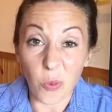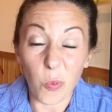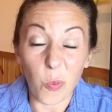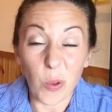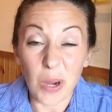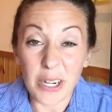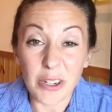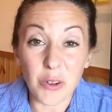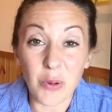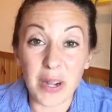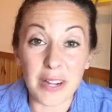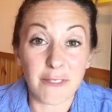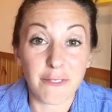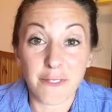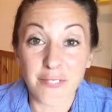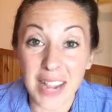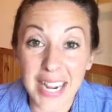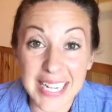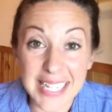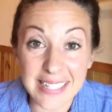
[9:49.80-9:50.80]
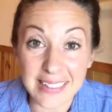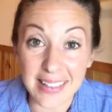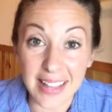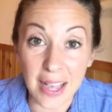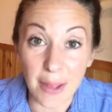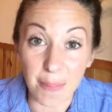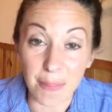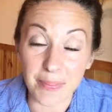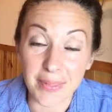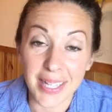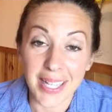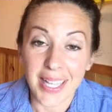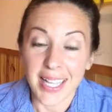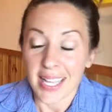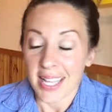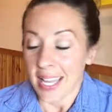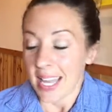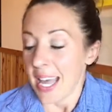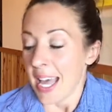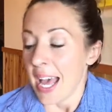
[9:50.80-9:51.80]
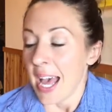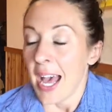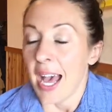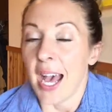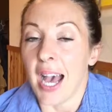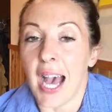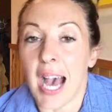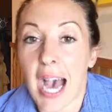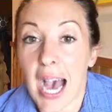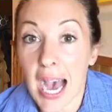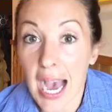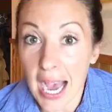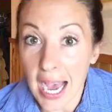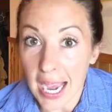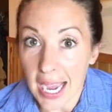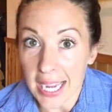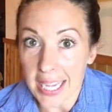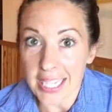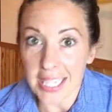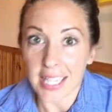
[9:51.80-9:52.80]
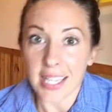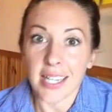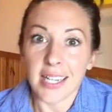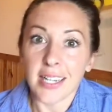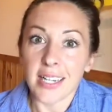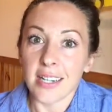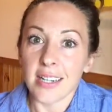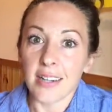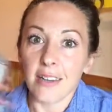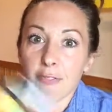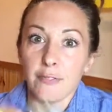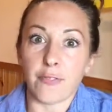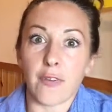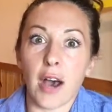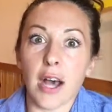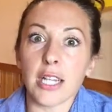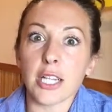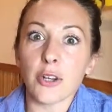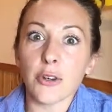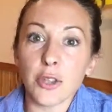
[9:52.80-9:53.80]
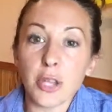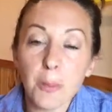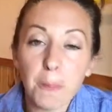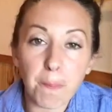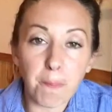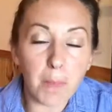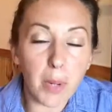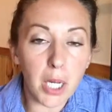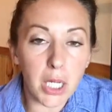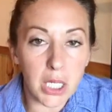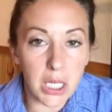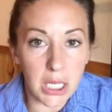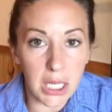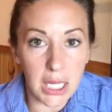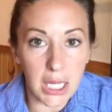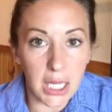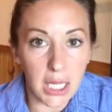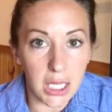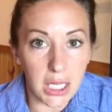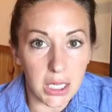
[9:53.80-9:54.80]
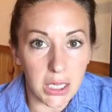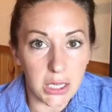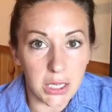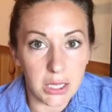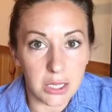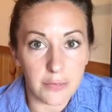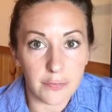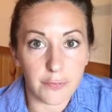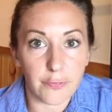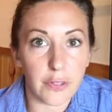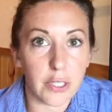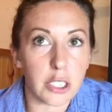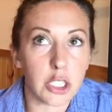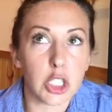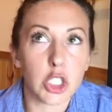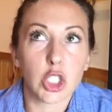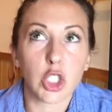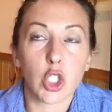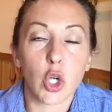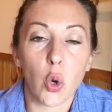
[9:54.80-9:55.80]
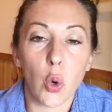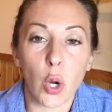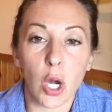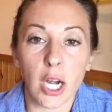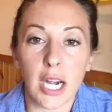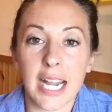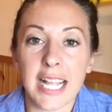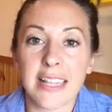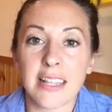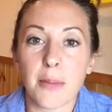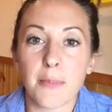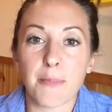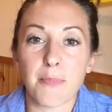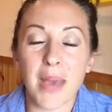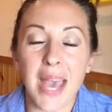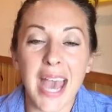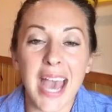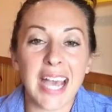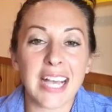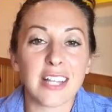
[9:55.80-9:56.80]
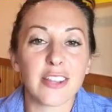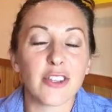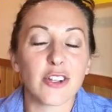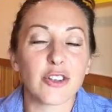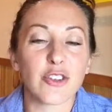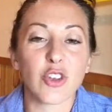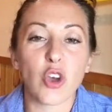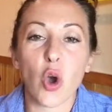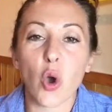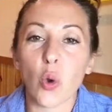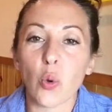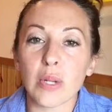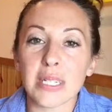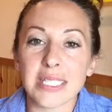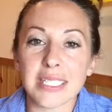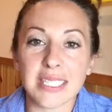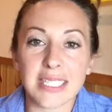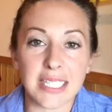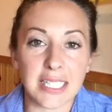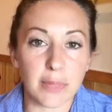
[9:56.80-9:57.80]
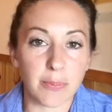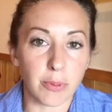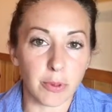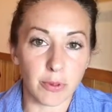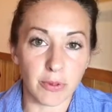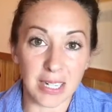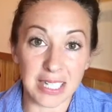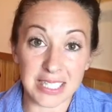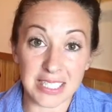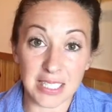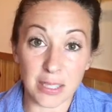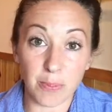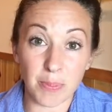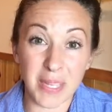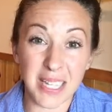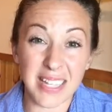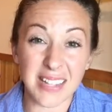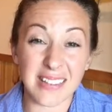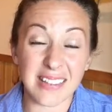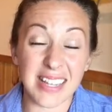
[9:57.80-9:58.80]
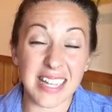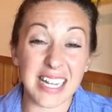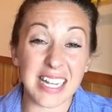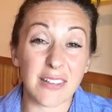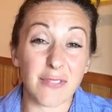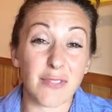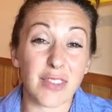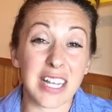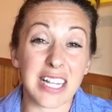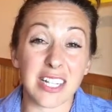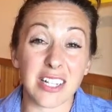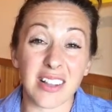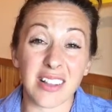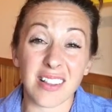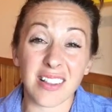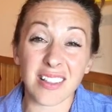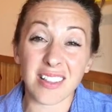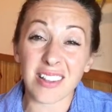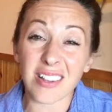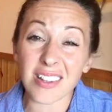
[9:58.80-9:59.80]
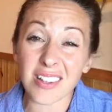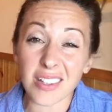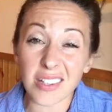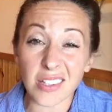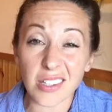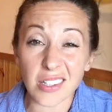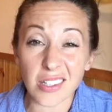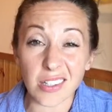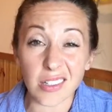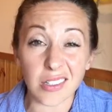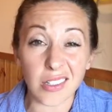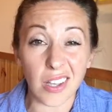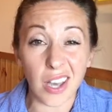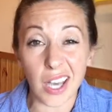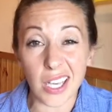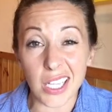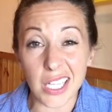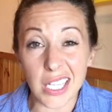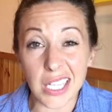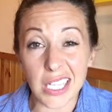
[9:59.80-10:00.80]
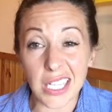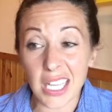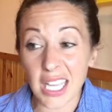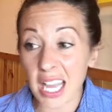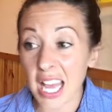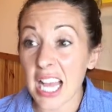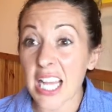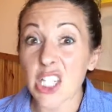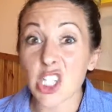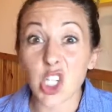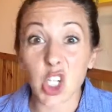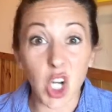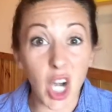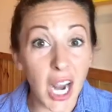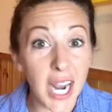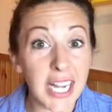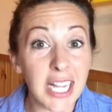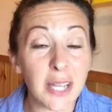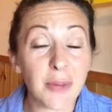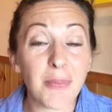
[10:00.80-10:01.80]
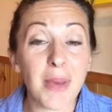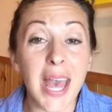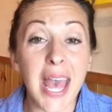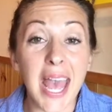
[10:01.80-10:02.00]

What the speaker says: where do I find them? I follow the booklet For sure. In the back, there's always sample recipes, and if they look a little yucky, try them